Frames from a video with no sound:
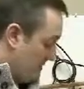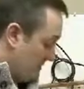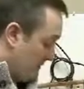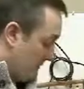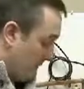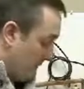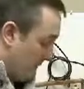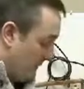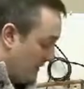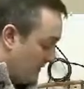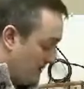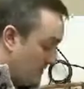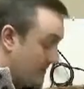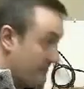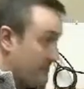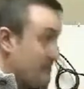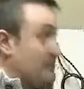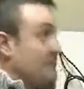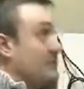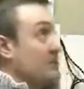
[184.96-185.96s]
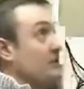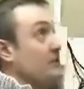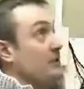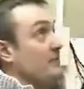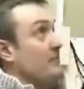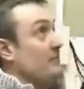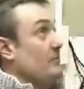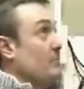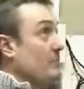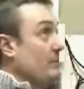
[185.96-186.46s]
a flow and a
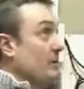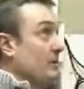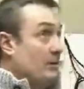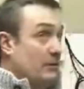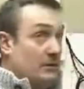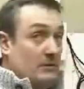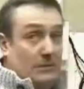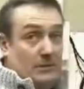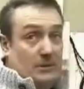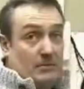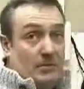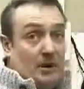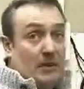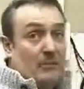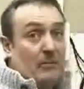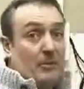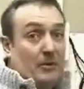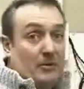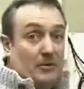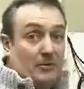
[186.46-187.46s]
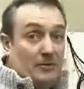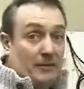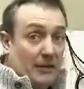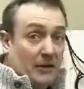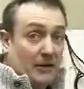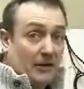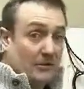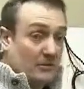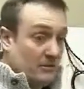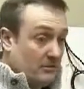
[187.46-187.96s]
return with a pump on the
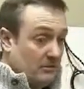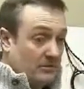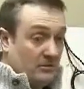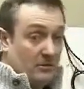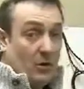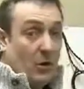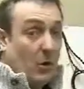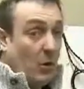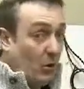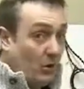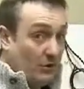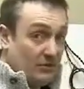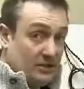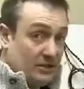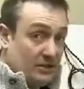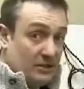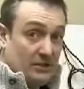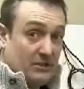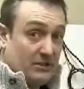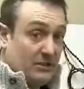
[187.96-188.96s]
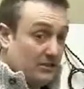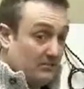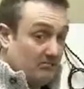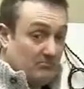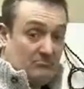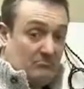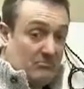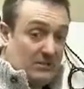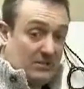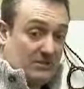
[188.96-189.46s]
flow or the return,
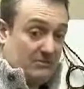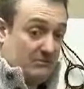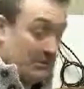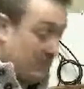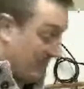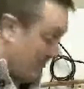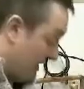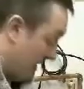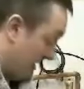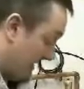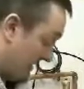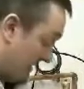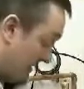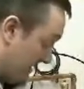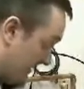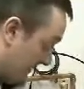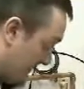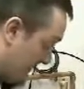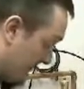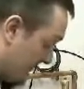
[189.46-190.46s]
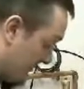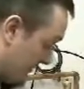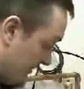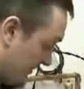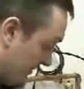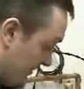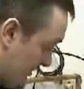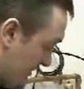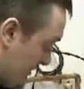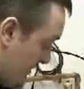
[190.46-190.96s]
it doesn't really make any difference.
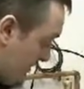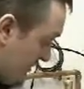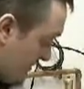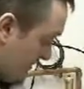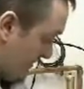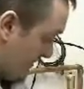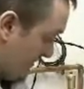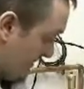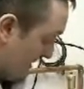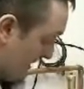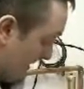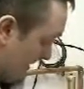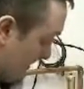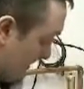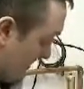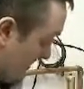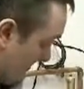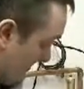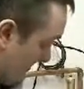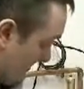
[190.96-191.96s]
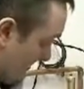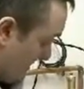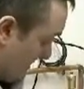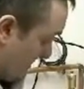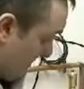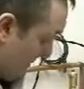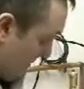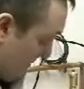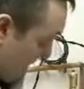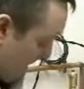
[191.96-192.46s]
We then got
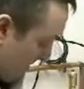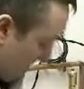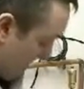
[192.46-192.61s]
another